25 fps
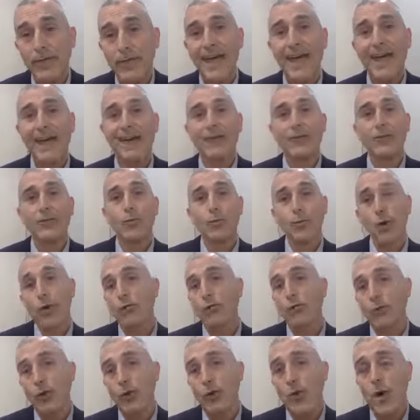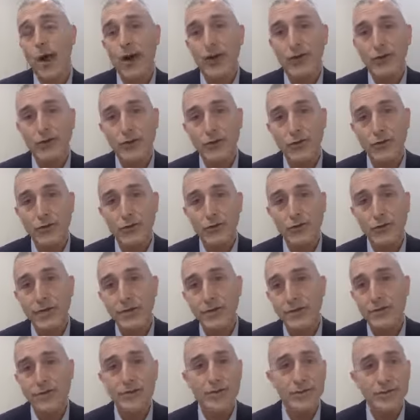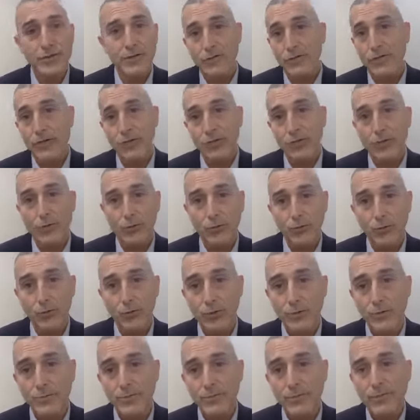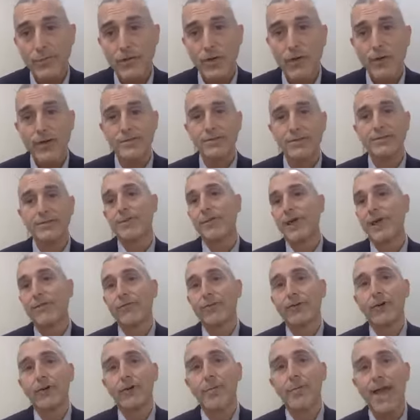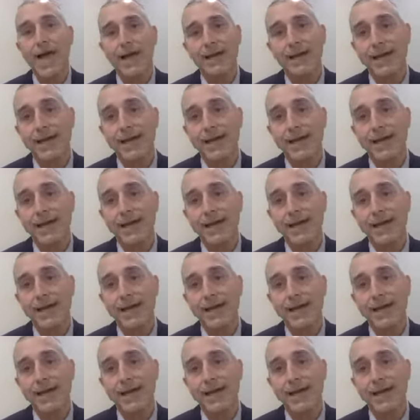and won't require surgery, just as a general rule. So it's never a bad